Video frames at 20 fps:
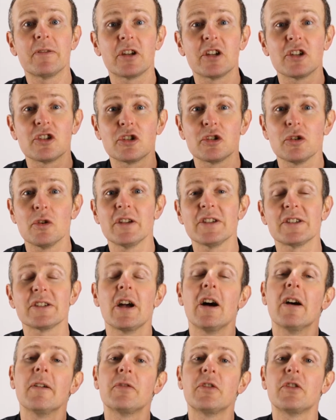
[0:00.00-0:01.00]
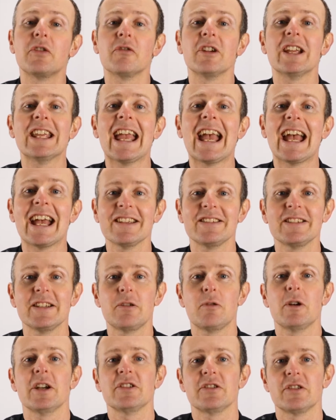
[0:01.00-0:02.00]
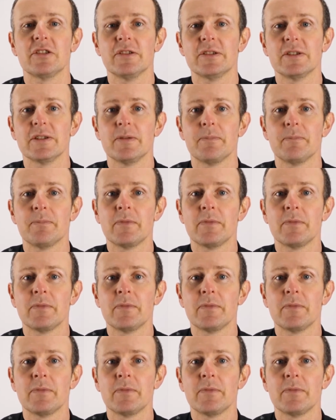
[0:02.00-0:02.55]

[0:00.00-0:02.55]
got a choice of 3 essay questions.